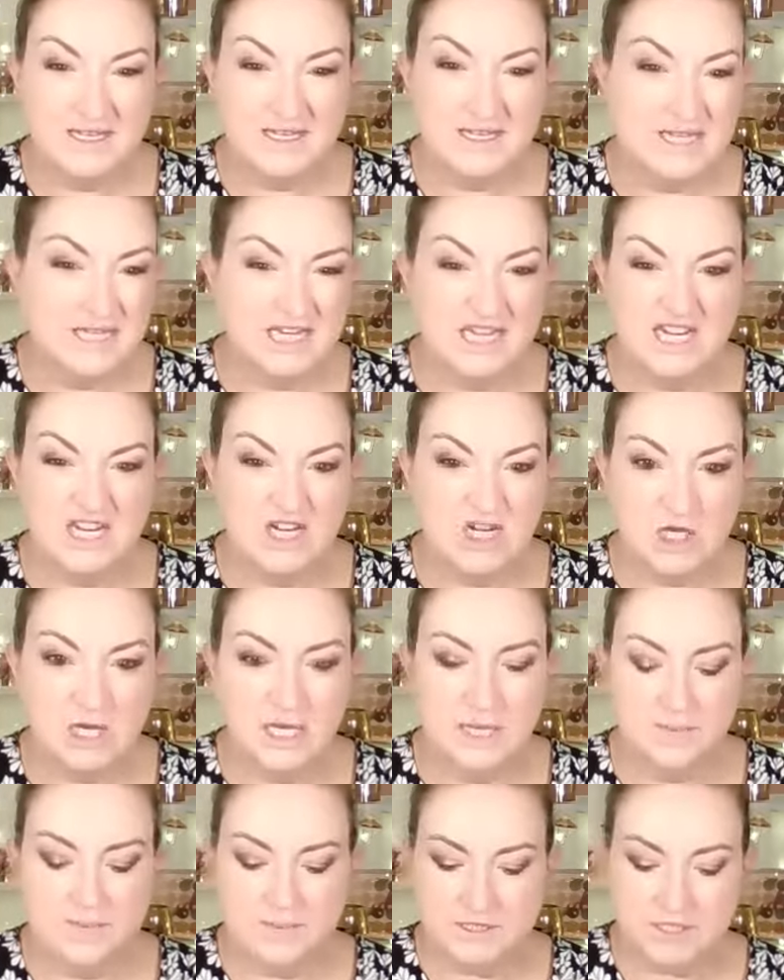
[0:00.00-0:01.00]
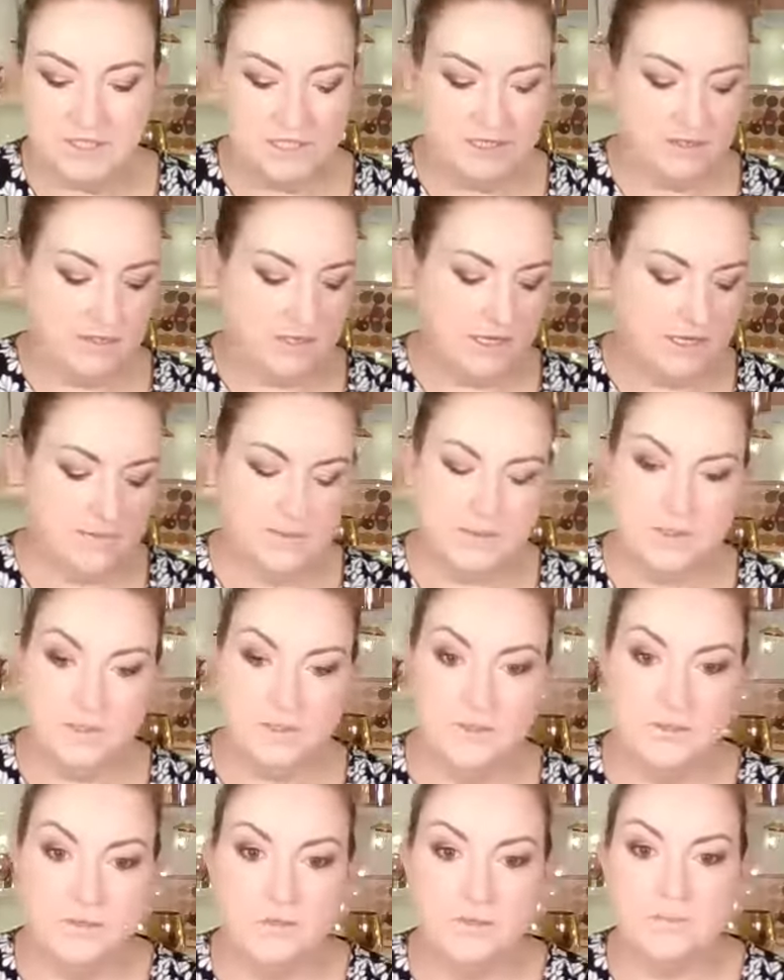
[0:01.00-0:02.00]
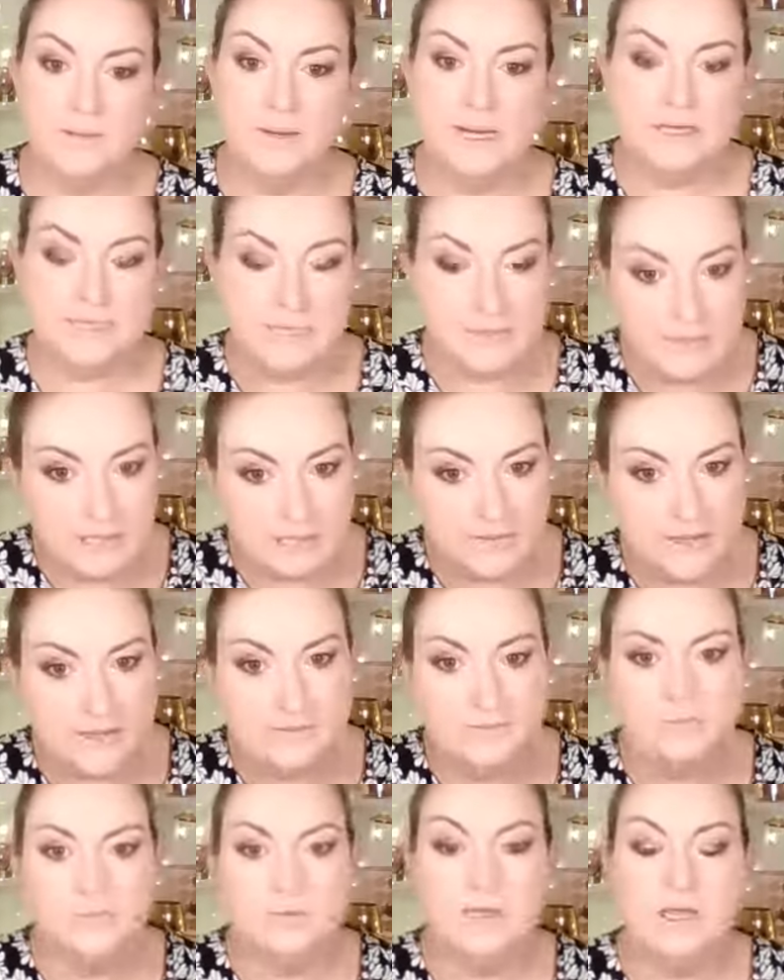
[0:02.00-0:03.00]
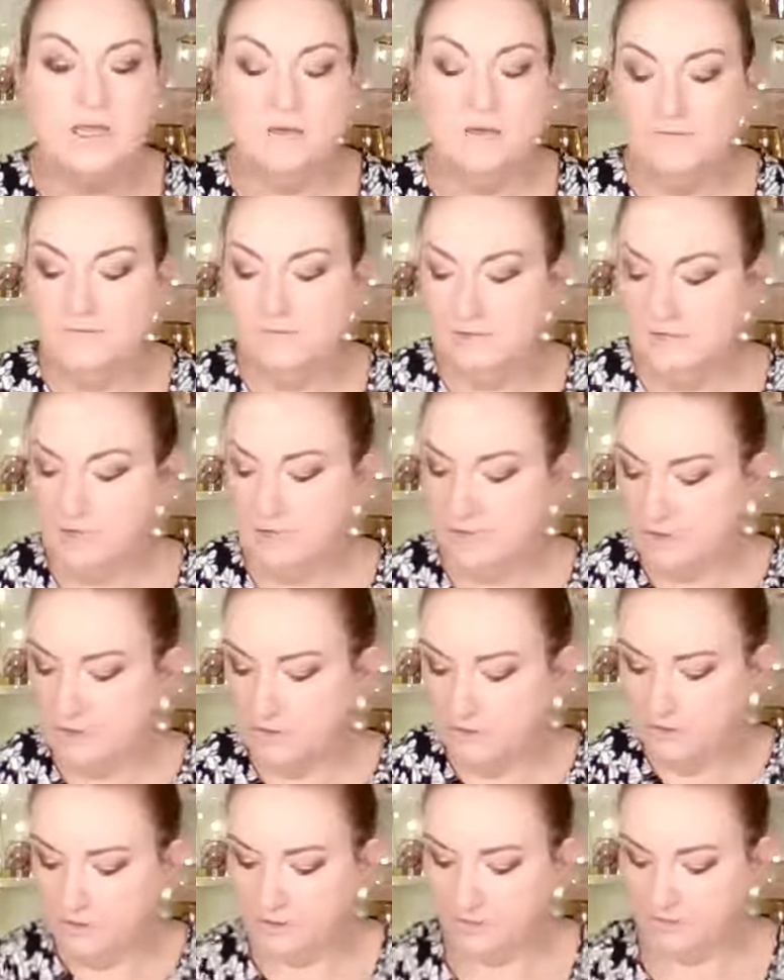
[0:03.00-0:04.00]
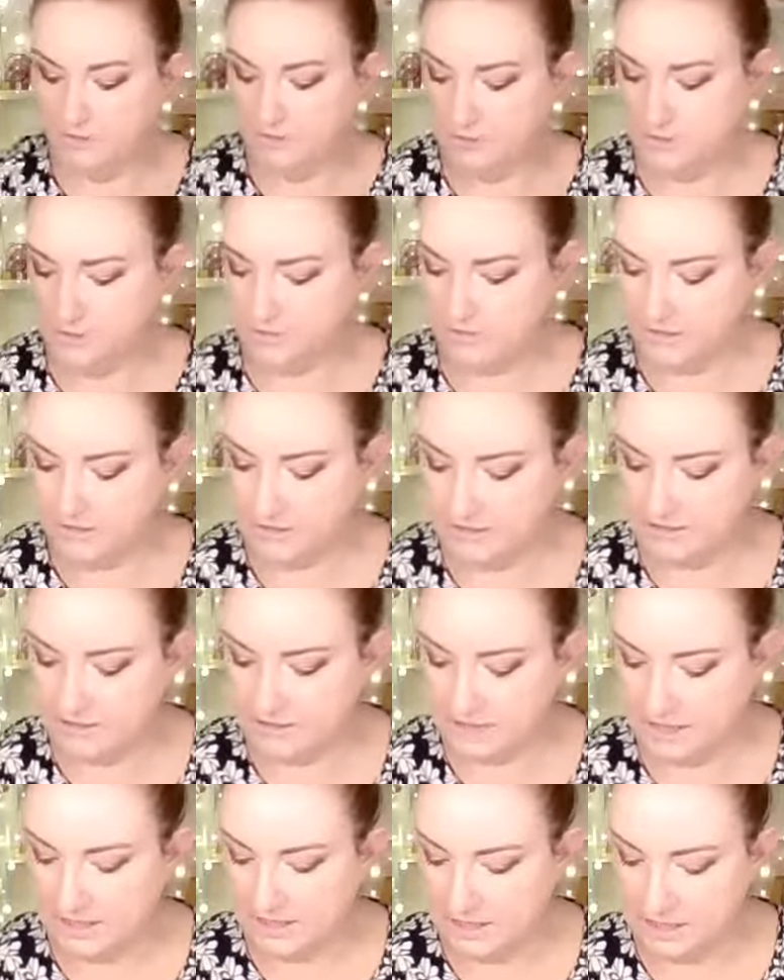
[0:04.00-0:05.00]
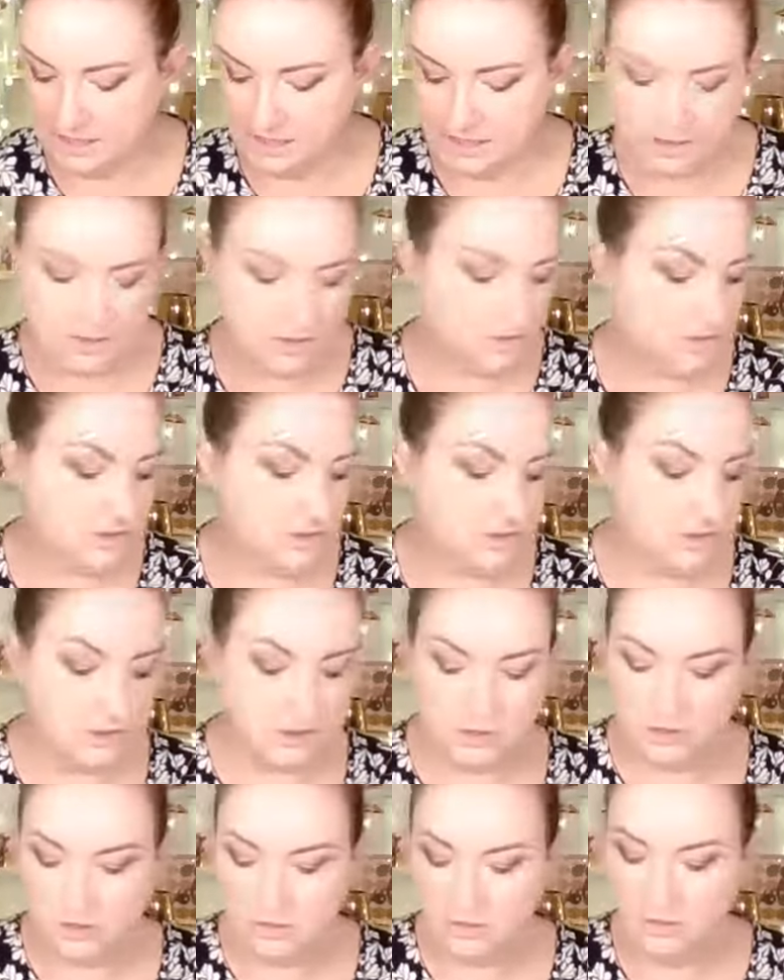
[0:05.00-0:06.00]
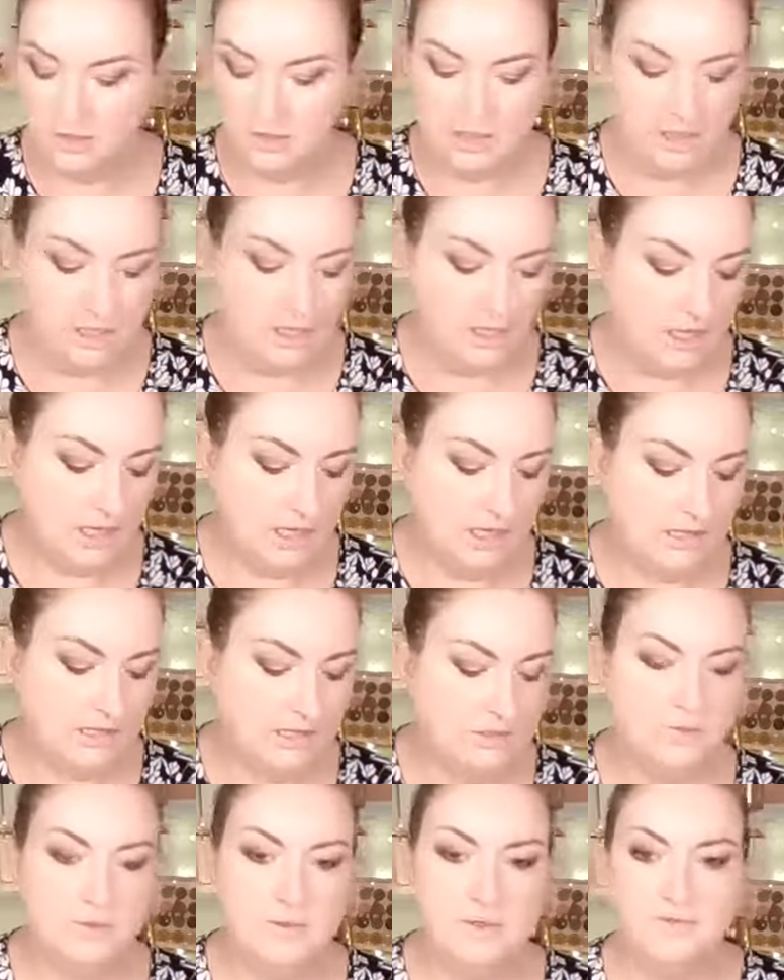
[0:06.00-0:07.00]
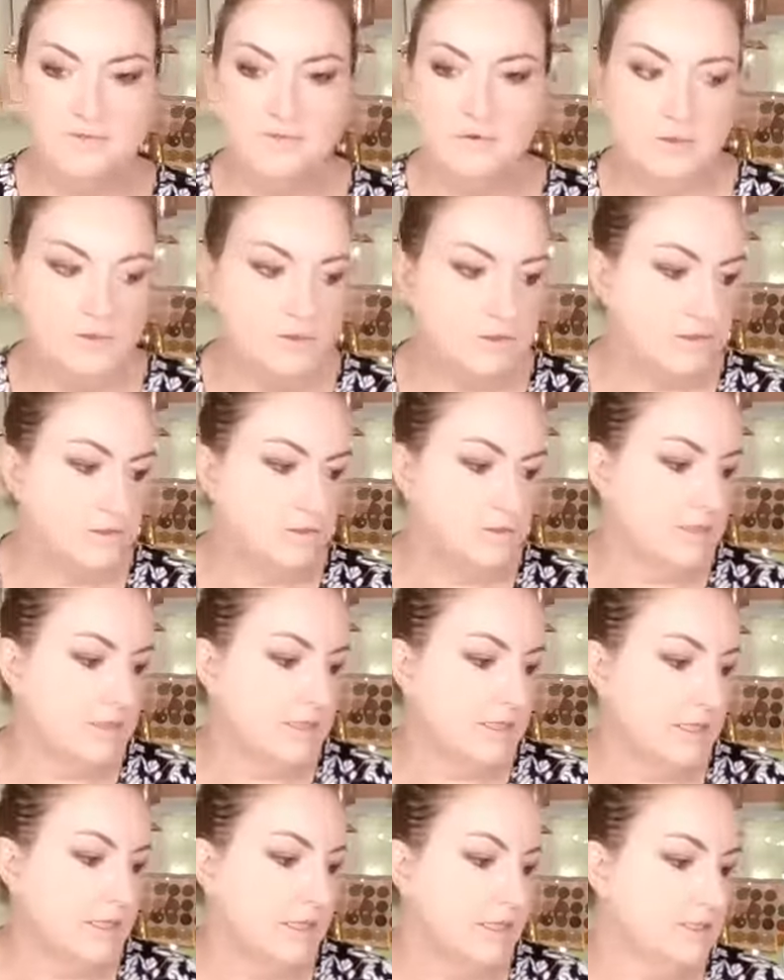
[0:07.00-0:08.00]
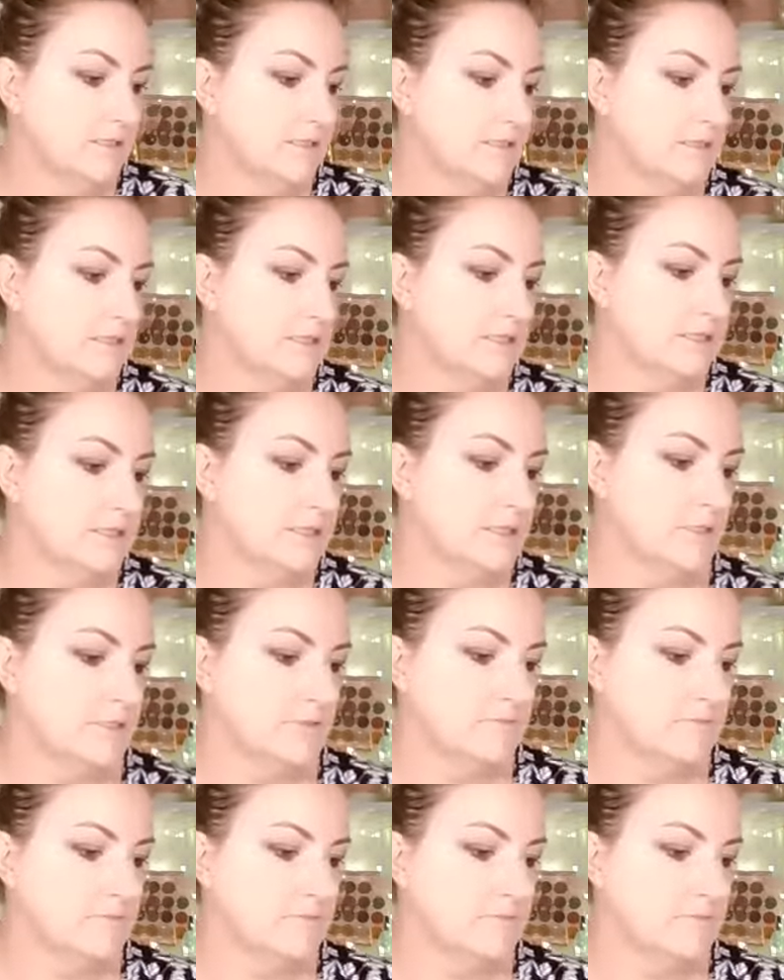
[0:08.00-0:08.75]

yeah, not happy, Jen, not happy at all. But anyway, we have gone through that. I'm going to do a little bit of contouring next.